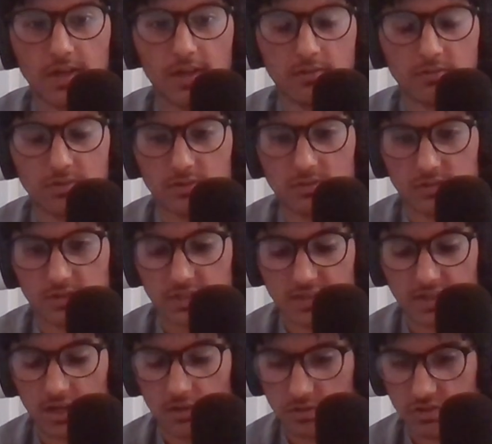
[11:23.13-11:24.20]
And this
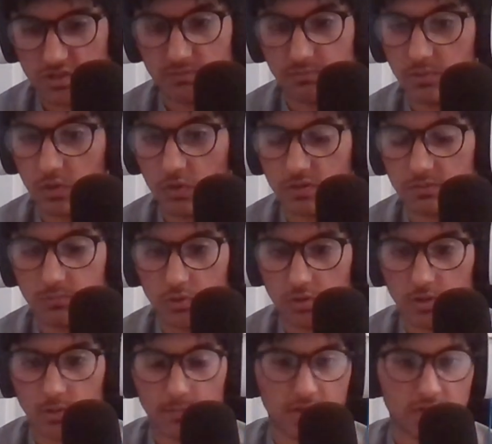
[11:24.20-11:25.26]
allows us to build more
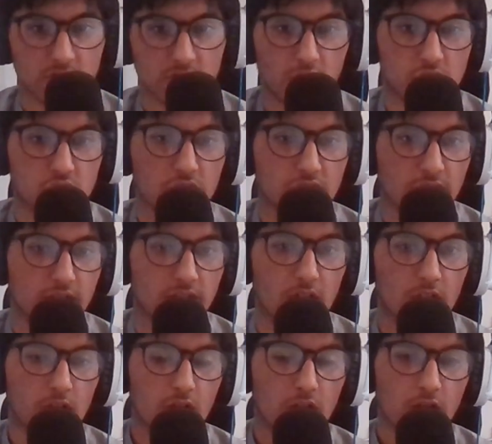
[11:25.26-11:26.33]
complex logic and
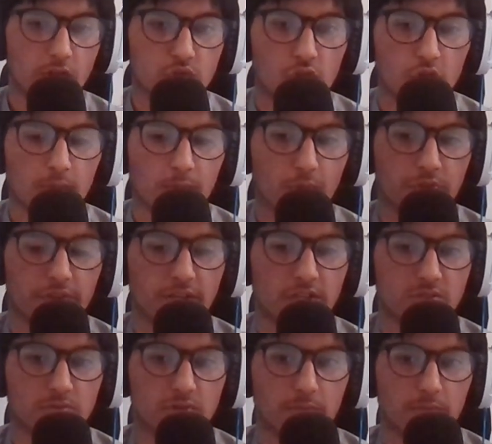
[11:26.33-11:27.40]
do a lot more
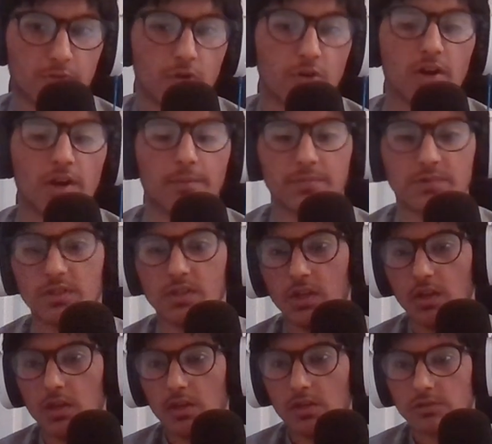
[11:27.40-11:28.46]
things with our programs.
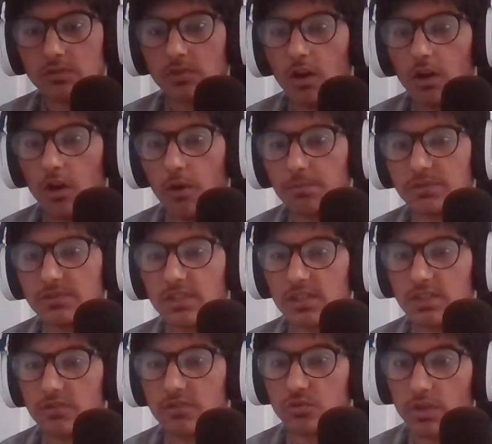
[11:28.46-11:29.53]
So I hope that
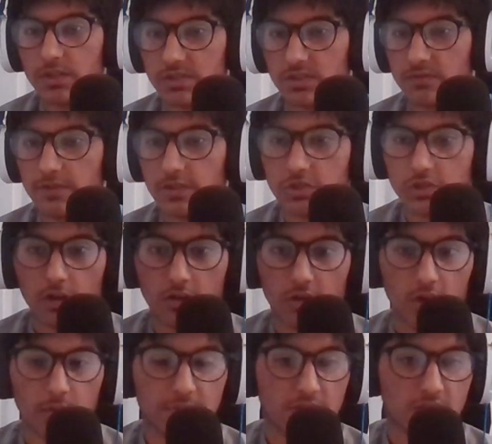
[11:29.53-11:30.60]
you enjoyed this video and
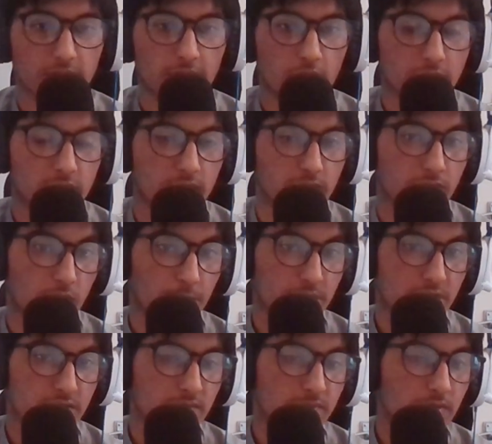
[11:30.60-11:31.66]
hope that you found it
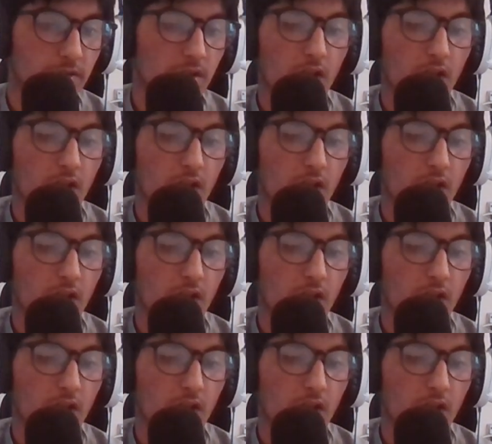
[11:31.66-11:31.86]
informative.